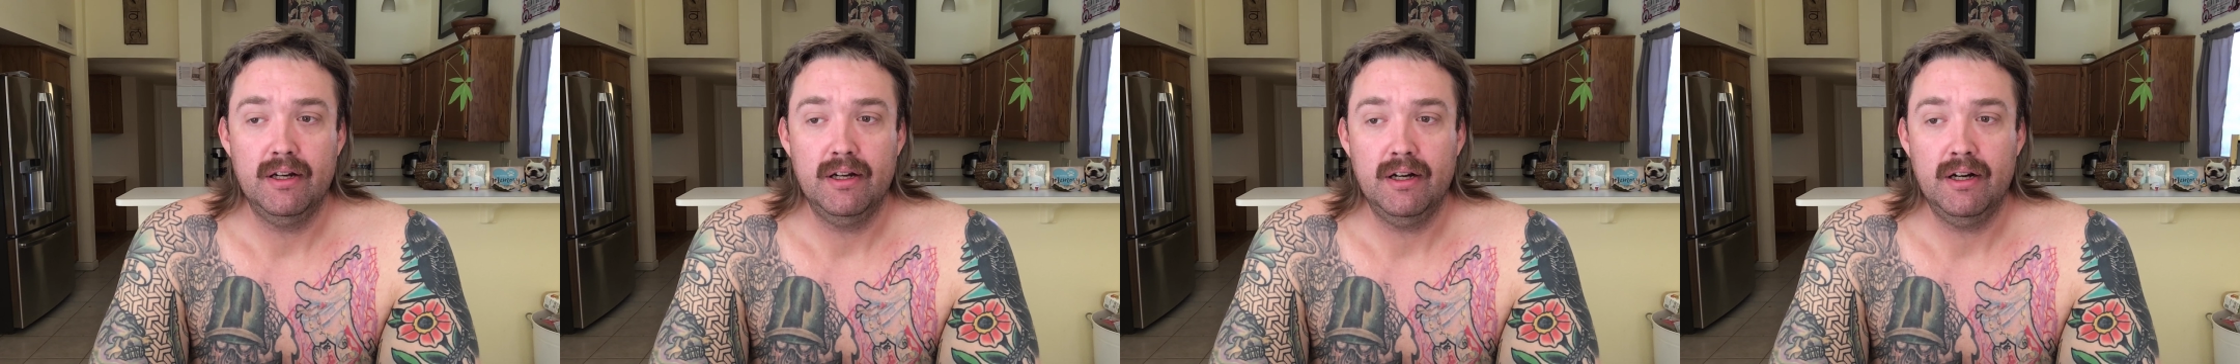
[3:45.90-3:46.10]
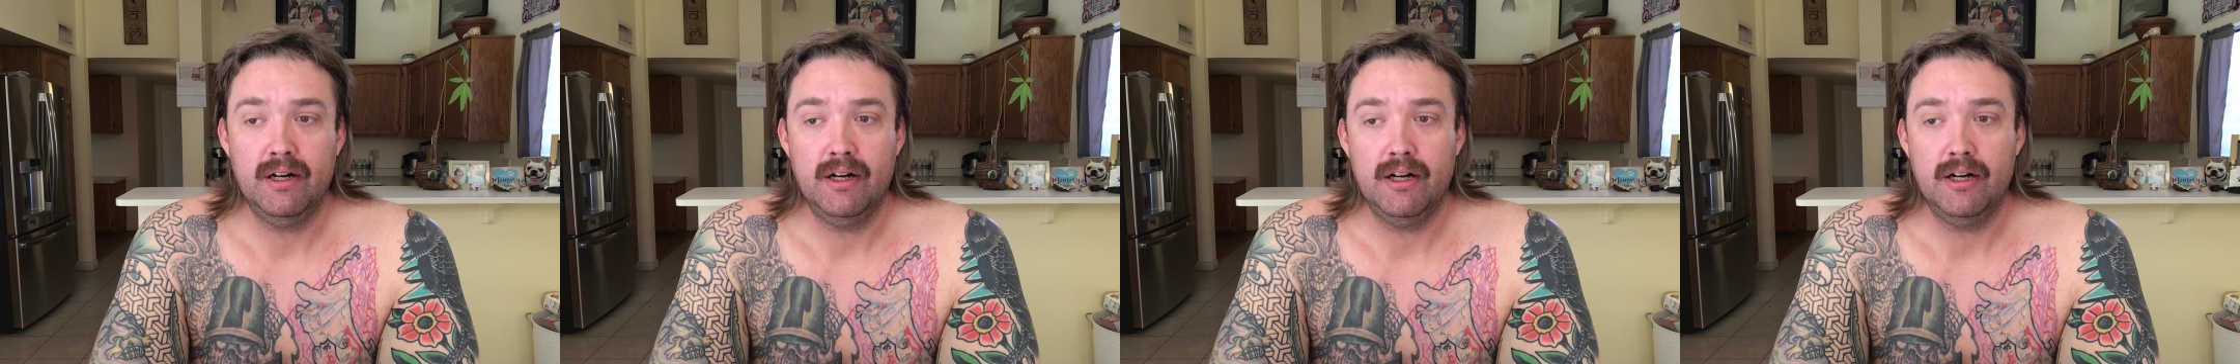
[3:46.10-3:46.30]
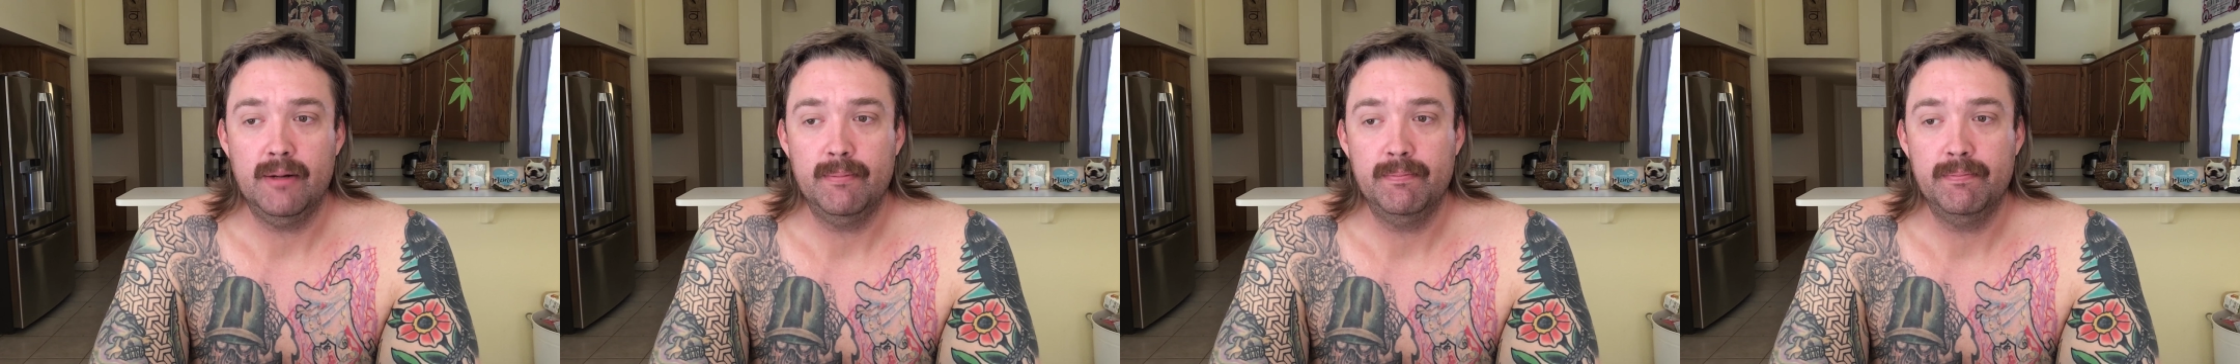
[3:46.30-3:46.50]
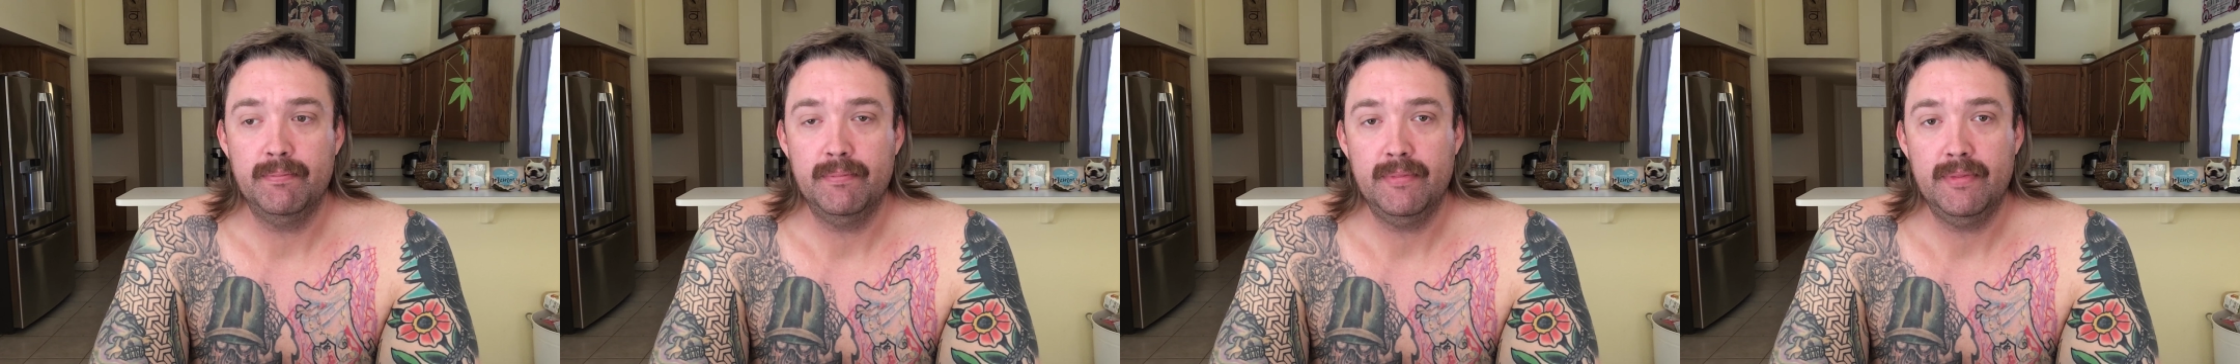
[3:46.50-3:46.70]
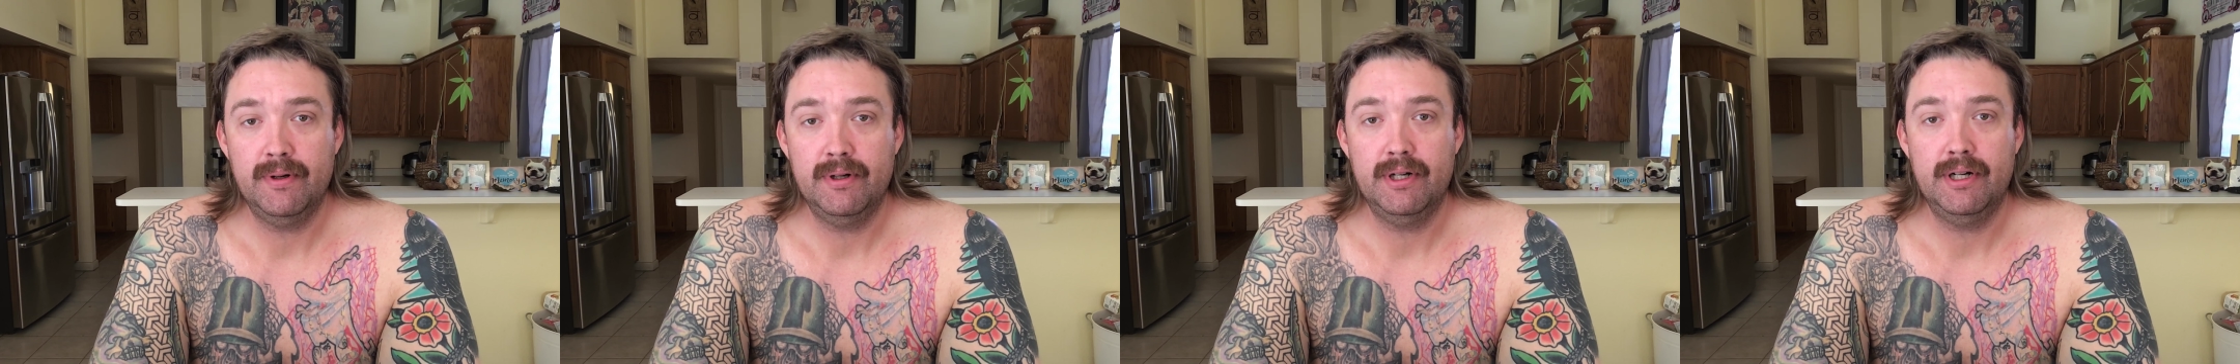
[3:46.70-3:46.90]
I'm
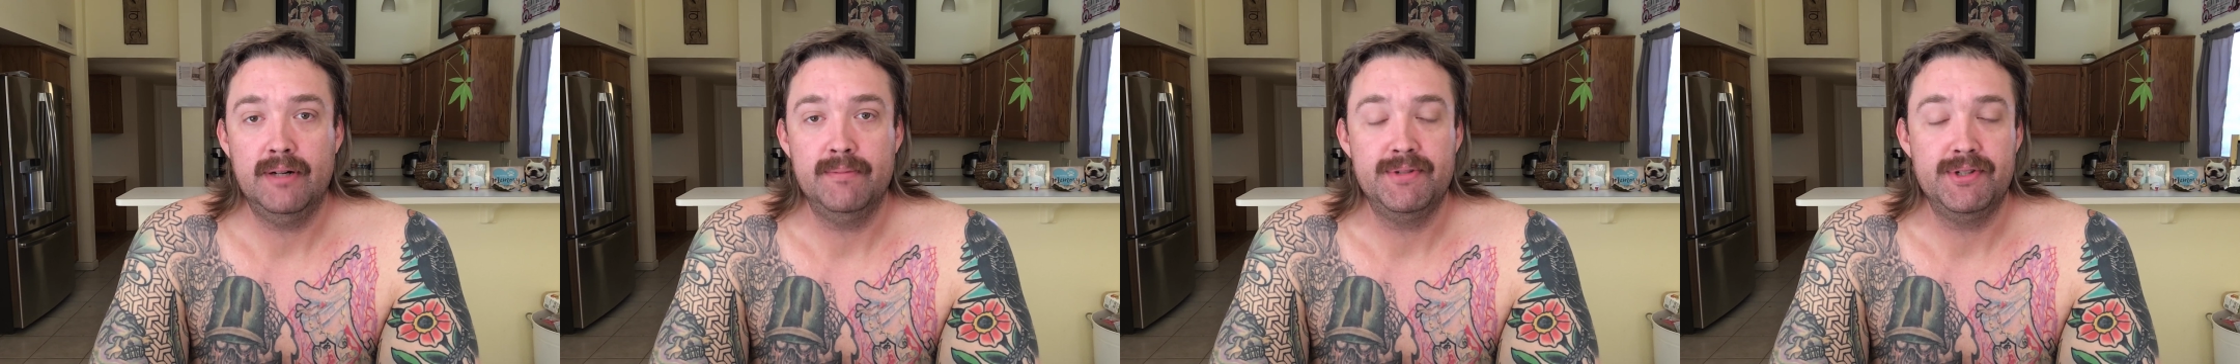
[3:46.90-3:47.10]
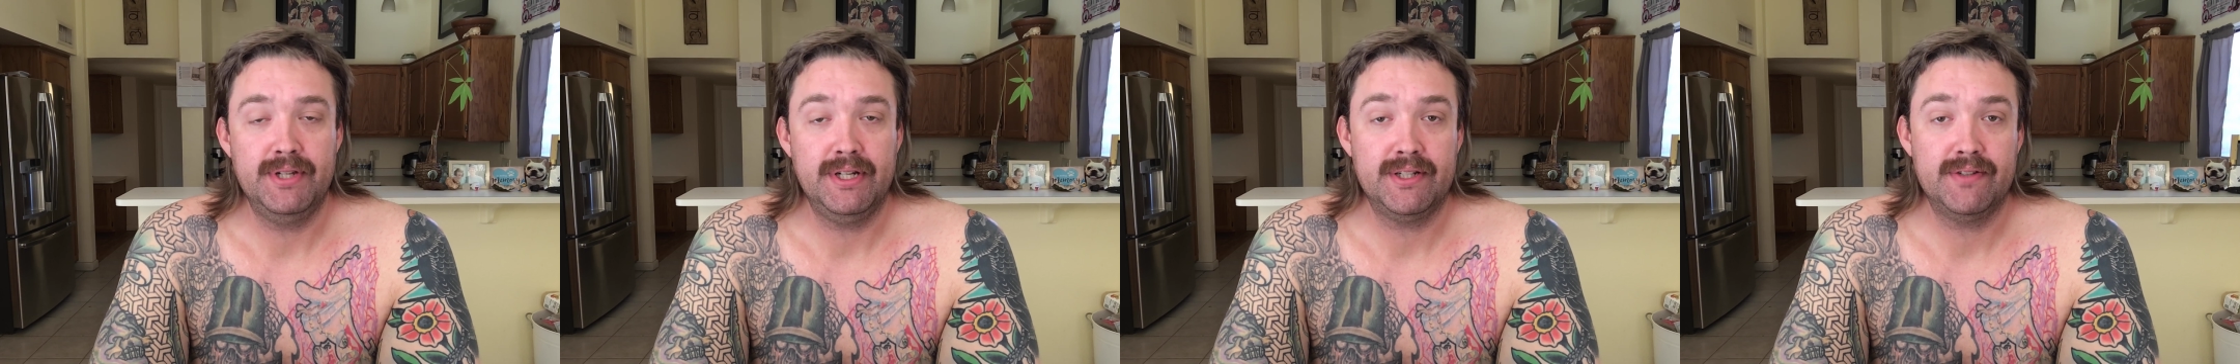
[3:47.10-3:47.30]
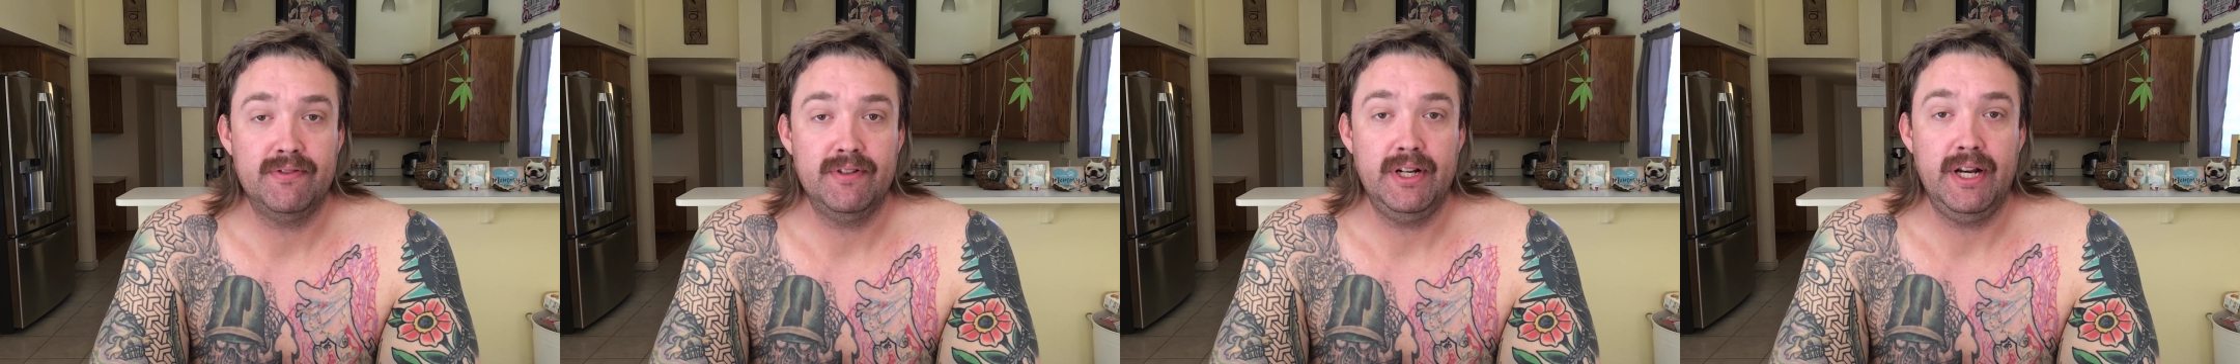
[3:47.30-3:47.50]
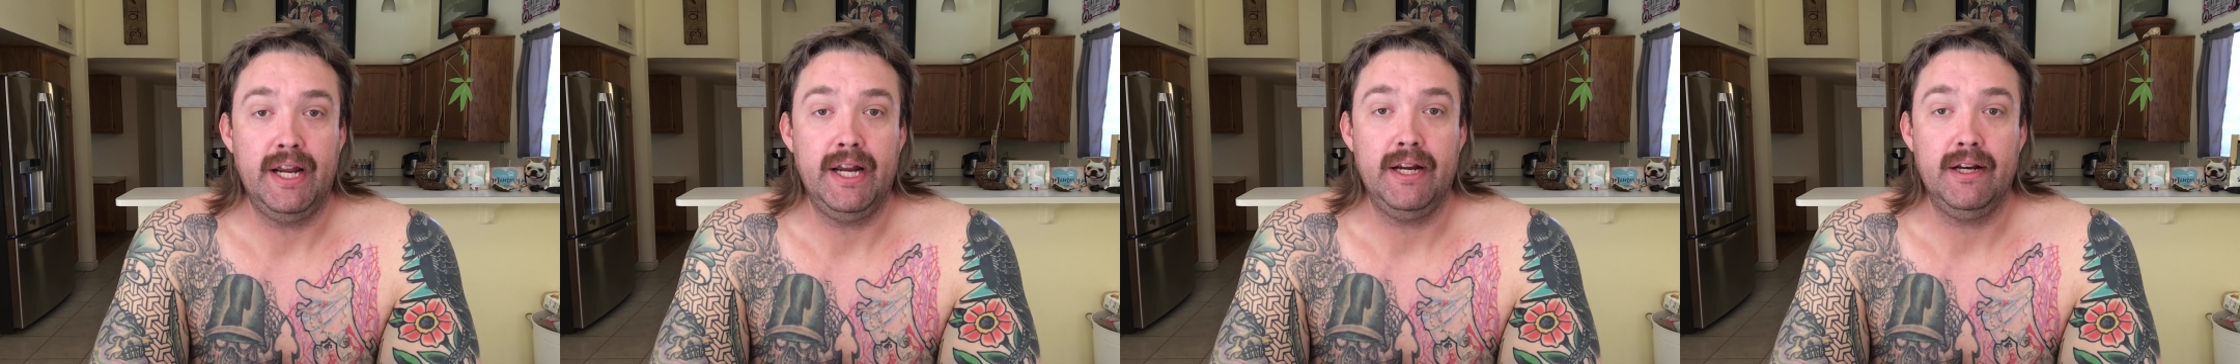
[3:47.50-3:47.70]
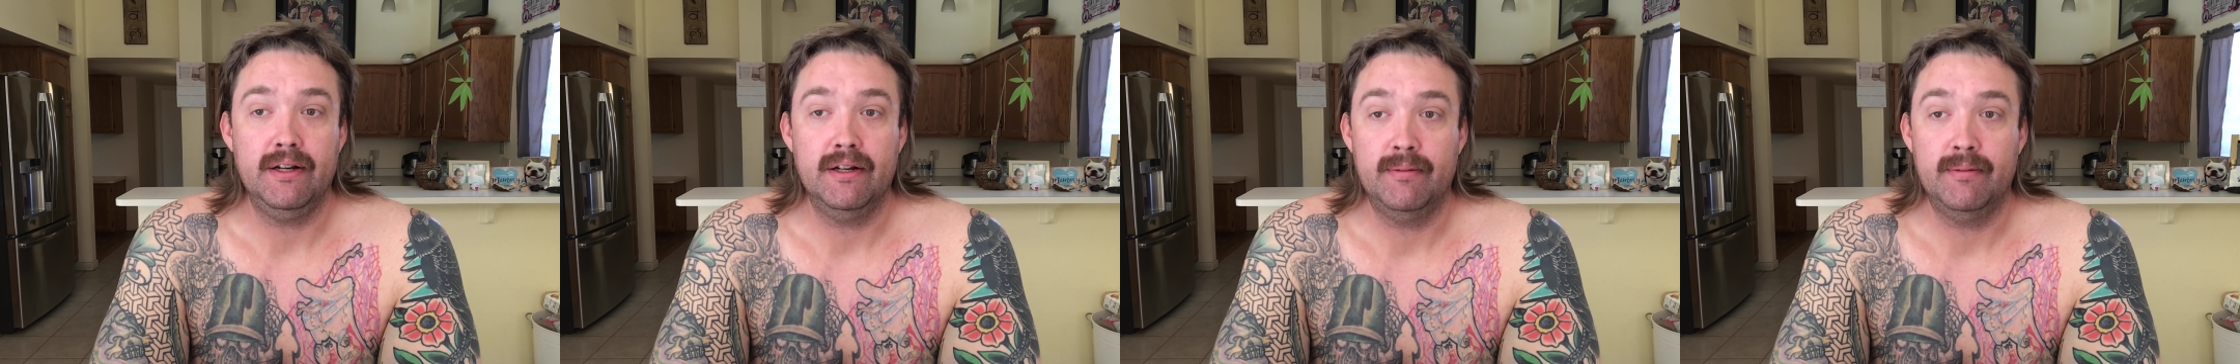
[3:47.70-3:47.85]
6'8".